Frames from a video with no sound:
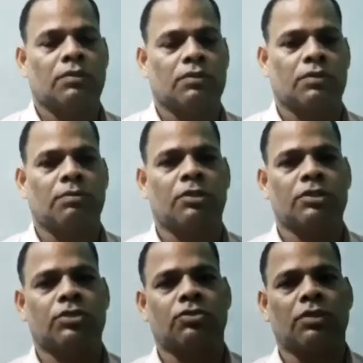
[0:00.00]
Good
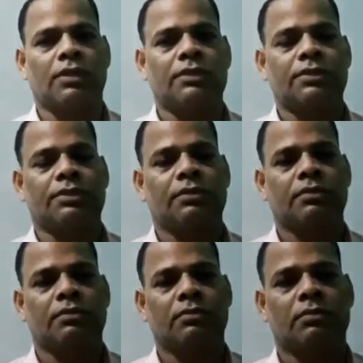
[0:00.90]
morning, students.
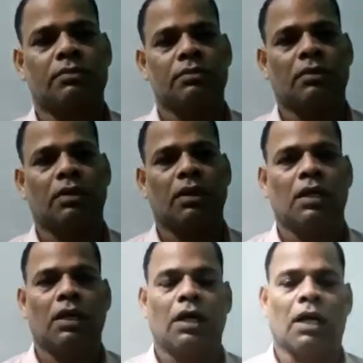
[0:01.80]

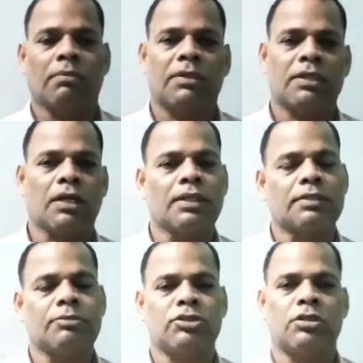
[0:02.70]
I am
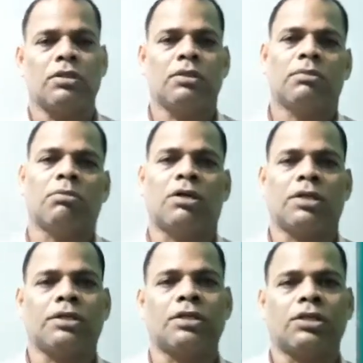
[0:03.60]
Manikant Mishra,
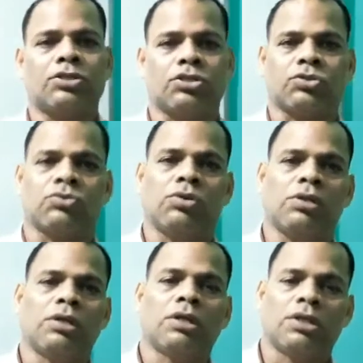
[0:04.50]
Modern English
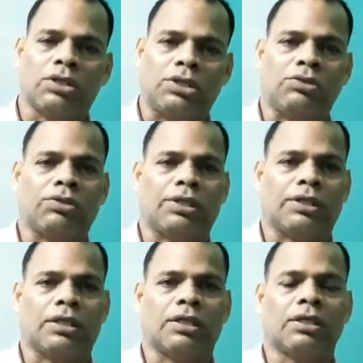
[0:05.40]
School, New
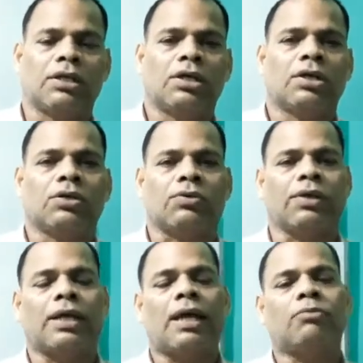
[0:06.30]
Area.
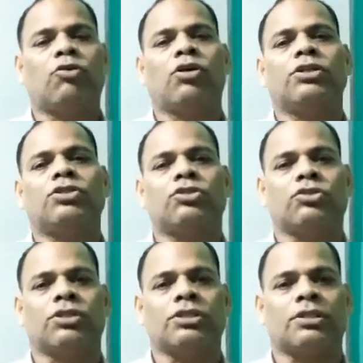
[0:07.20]
Today I am going
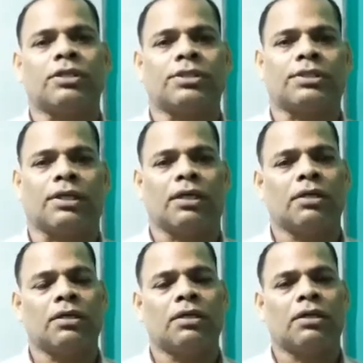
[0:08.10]
to discuss
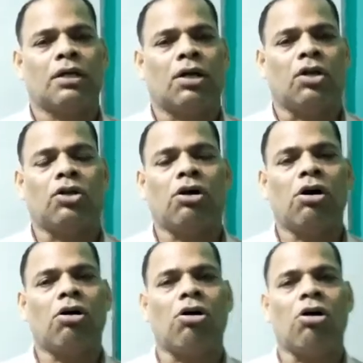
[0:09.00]

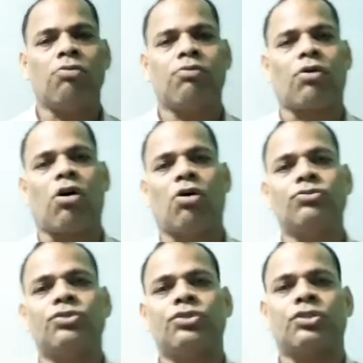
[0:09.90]
law of
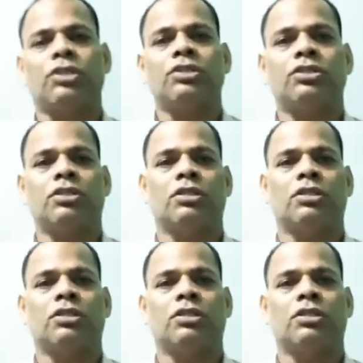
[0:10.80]
constant